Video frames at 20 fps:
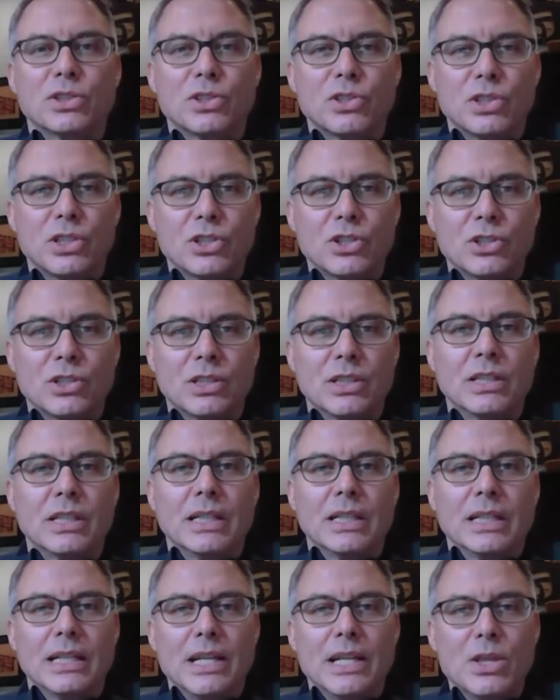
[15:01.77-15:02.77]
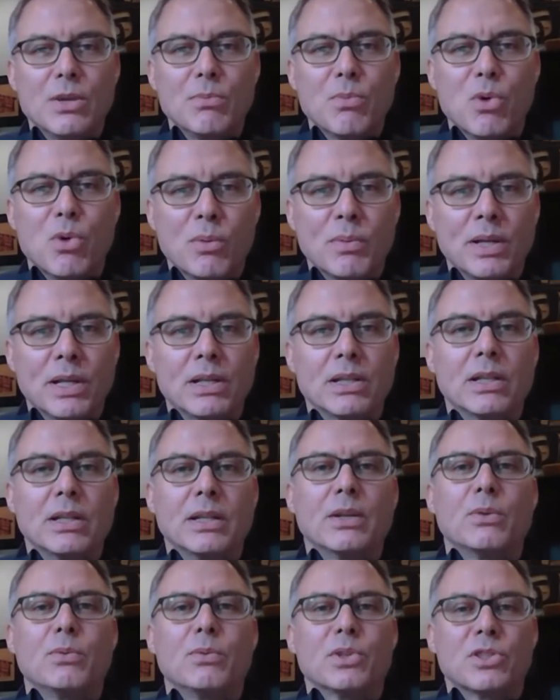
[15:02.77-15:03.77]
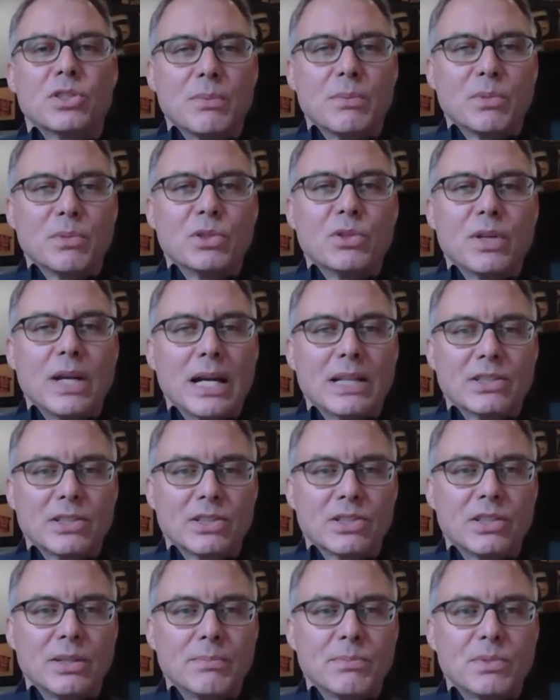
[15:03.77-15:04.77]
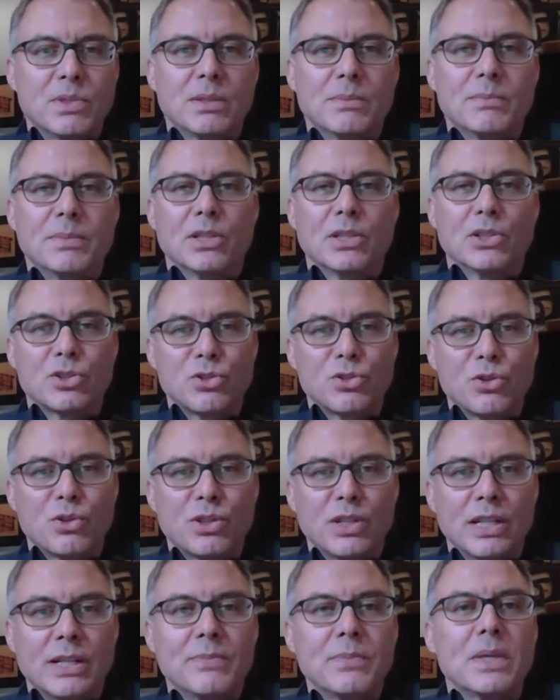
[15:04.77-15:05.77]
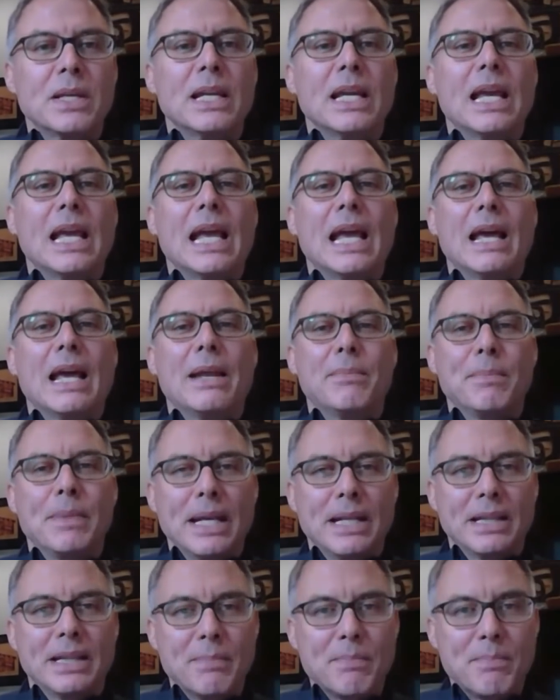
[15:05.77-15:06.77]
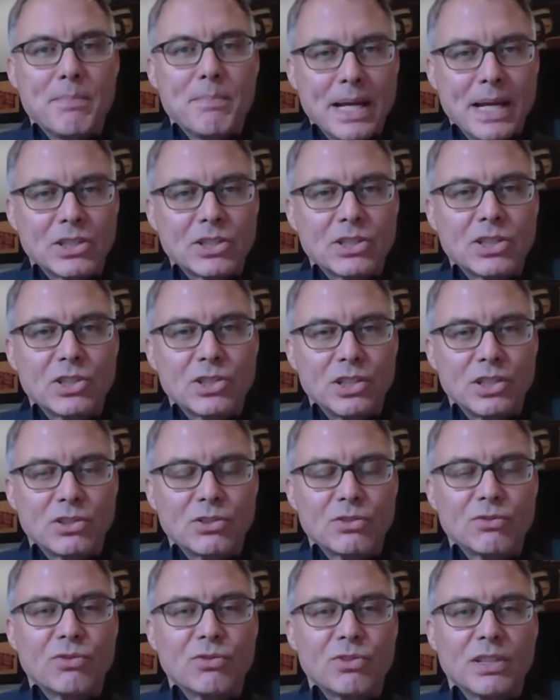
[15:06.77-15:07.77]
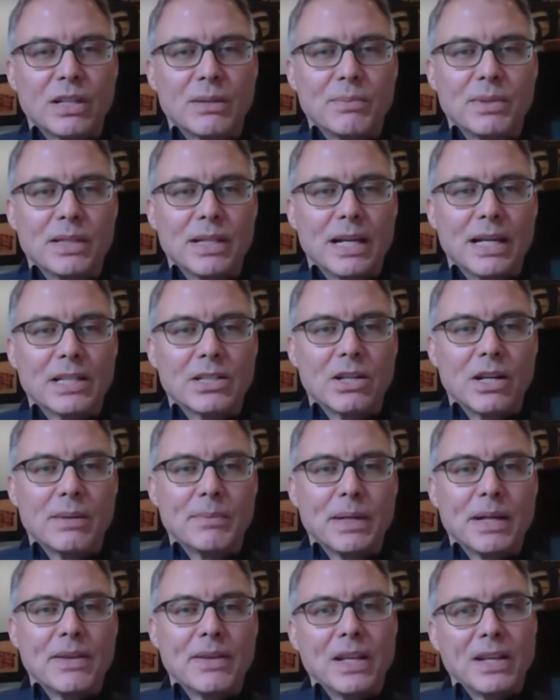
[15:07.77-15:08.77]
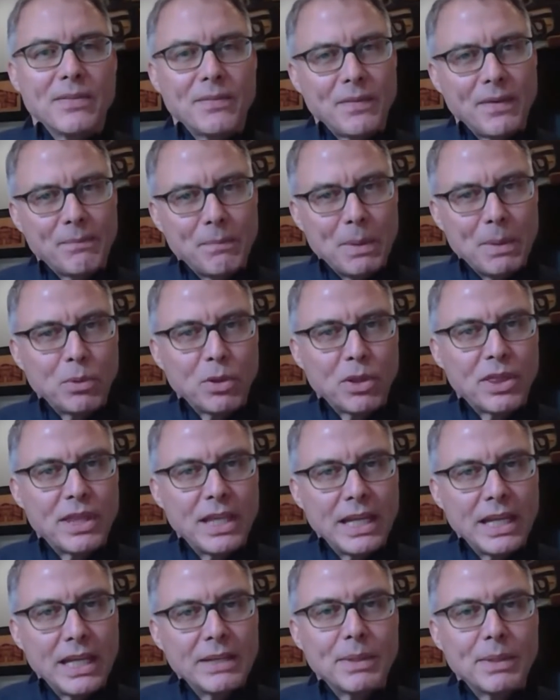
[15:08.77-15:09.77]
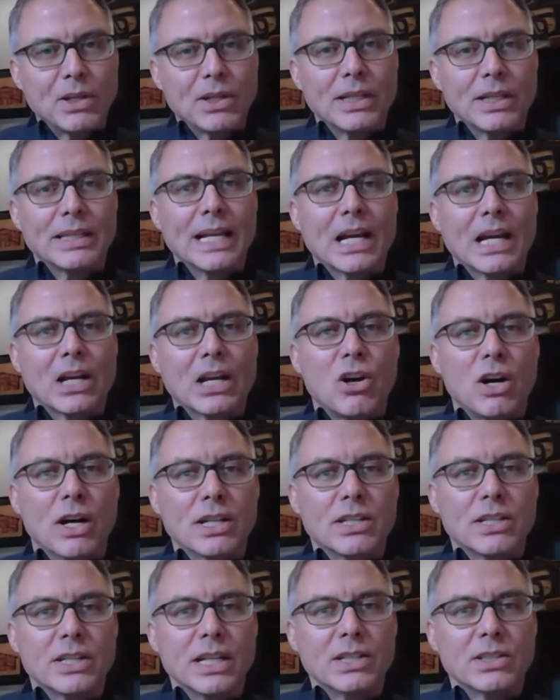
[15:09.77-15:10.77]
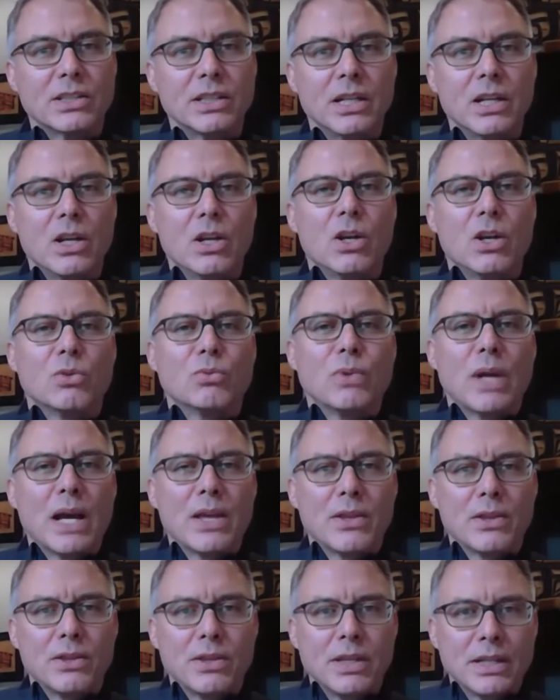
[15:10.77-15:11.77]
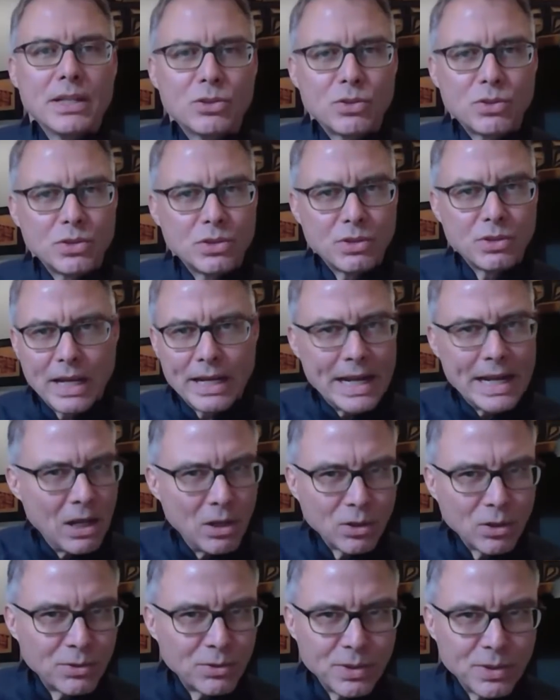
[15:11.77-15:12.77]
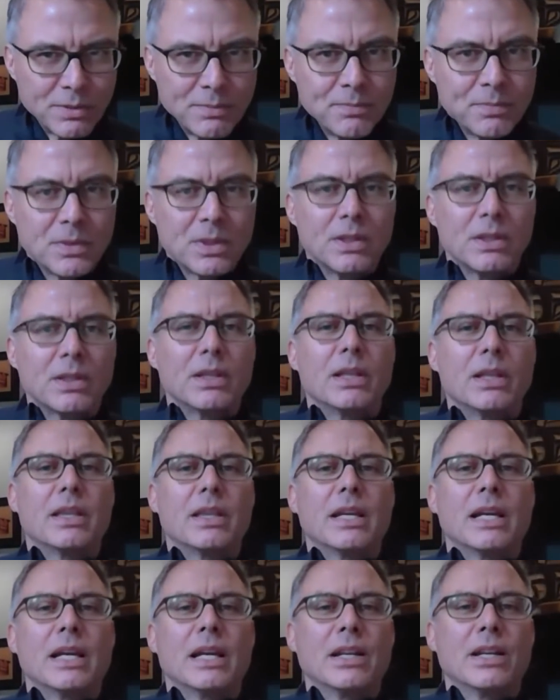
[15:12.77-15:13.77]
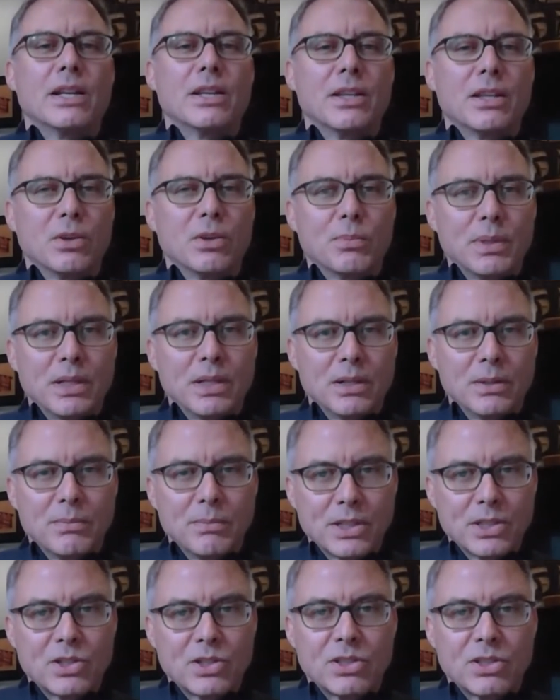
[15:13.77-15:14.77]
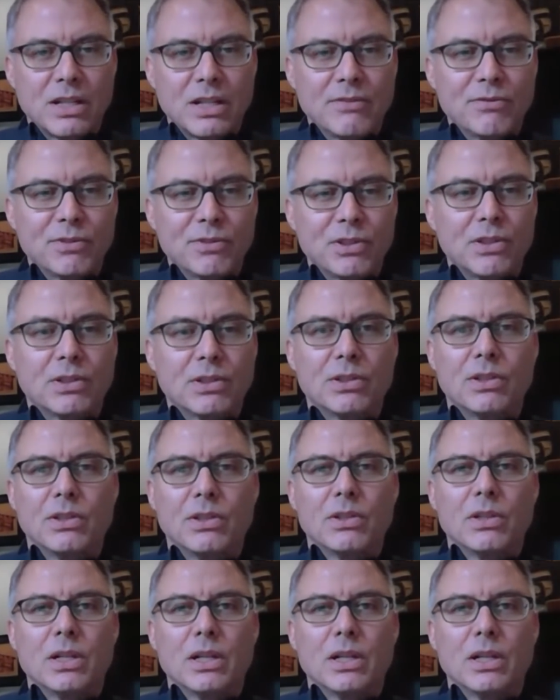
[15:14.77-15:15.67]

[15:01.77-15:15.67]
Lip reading: decision in the moment with someone who has a symptom and a story, and make the best decision for them in that time. And I think if people think about in that context, rather than an algorithm, then they'll be on much safer